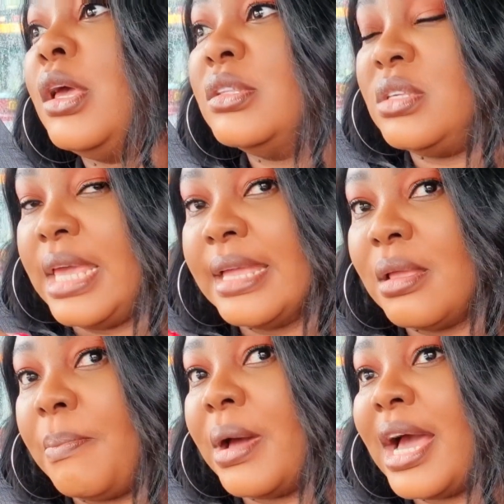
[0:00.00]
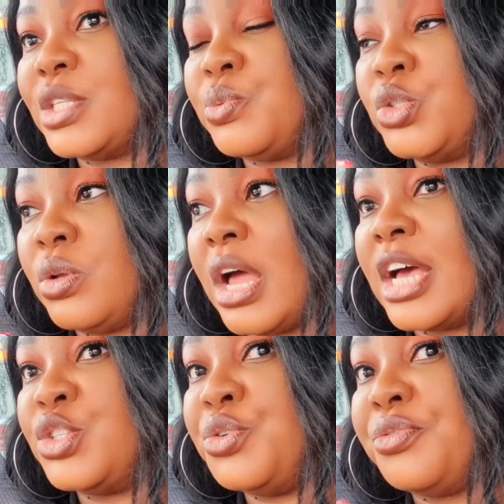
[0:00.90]
to get the pass, which will
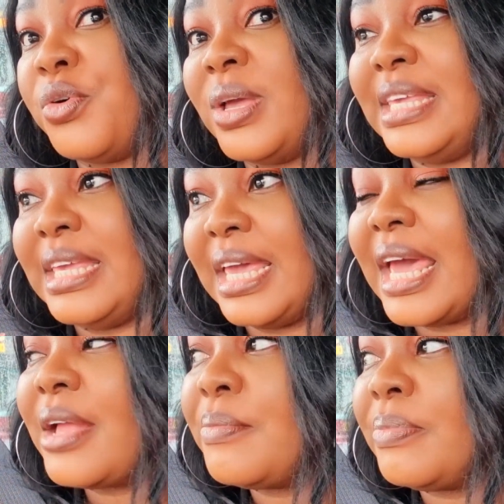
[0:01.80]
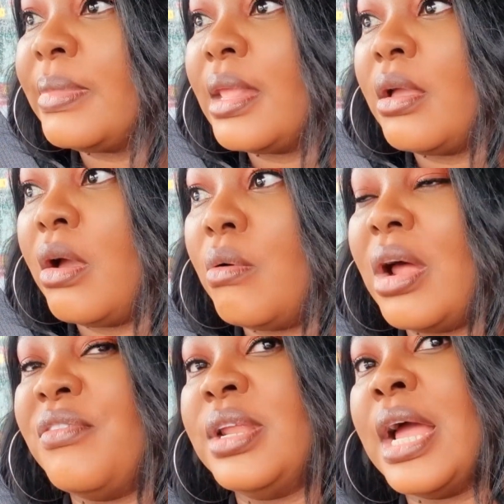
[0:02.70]
last you for a year,
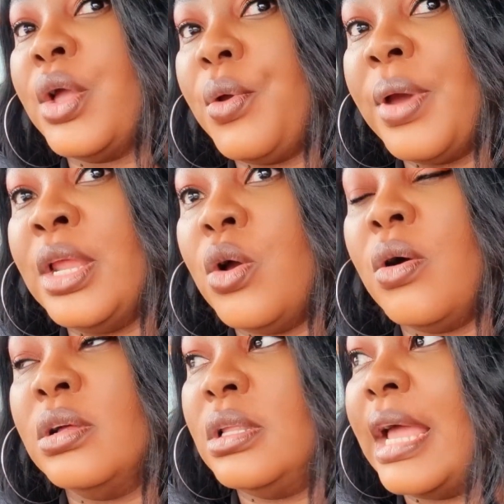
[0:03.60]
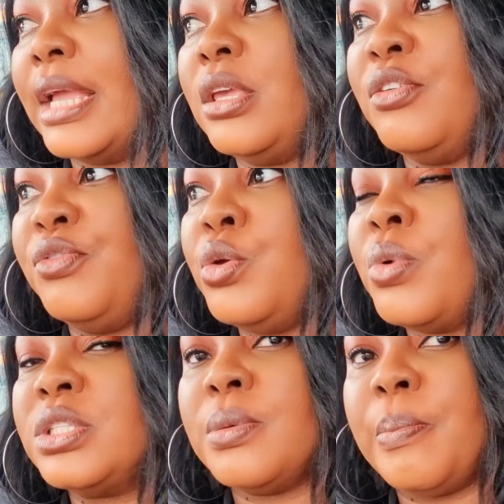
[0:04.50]
rather than going on like, if you
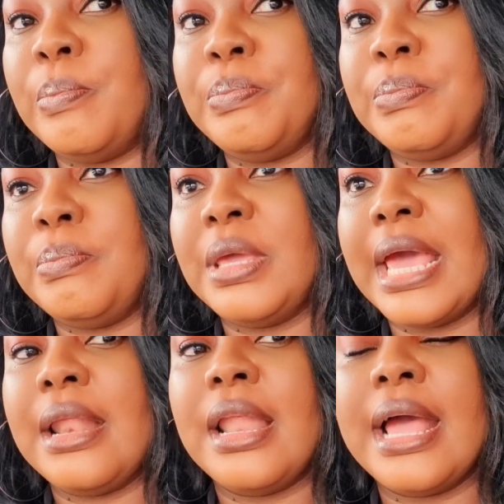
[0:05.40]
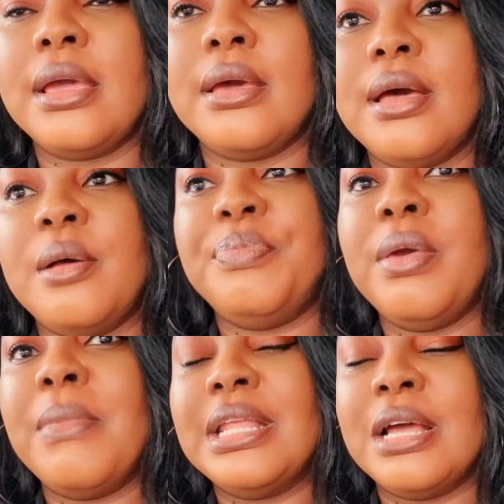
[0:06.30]
were to get like um, a
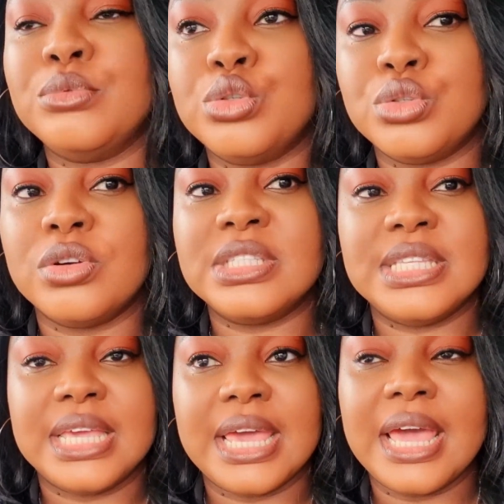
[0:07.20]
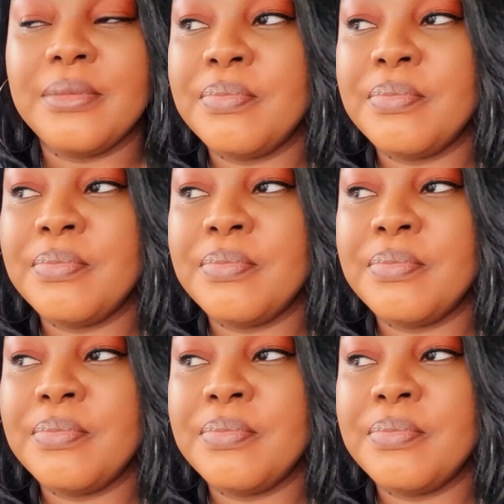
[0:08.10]
Madame Tussauds ticket.